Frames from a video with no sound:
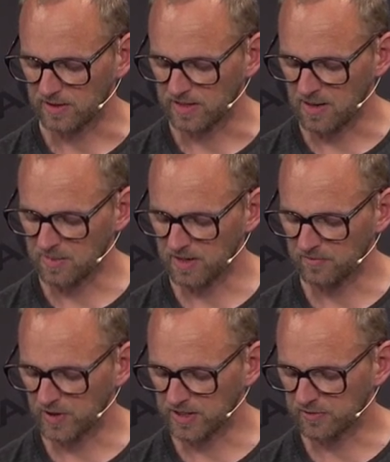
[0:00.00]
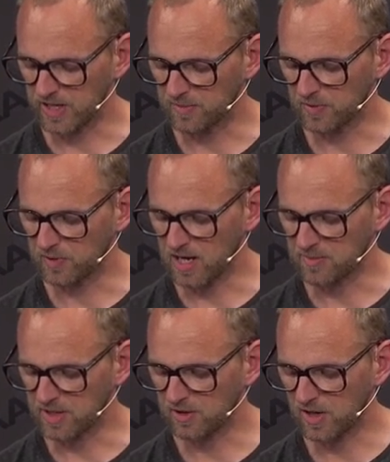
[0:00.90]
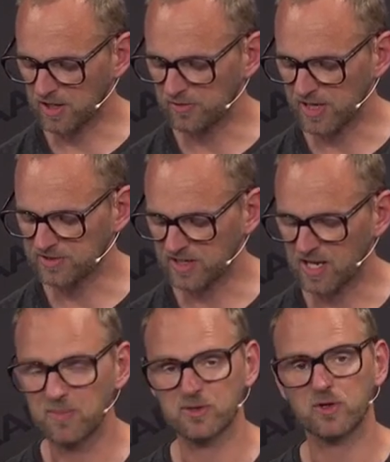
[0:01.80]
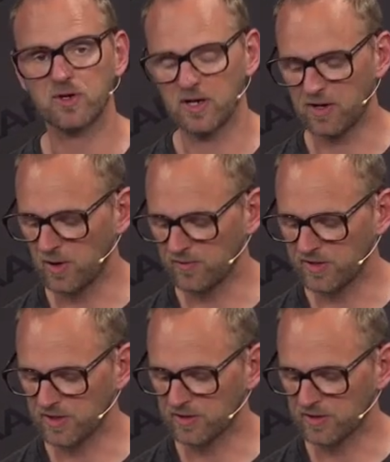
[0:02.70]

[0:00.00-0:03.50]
Gamma, red, green, and blue gamma. Color correction can be turned on and off here.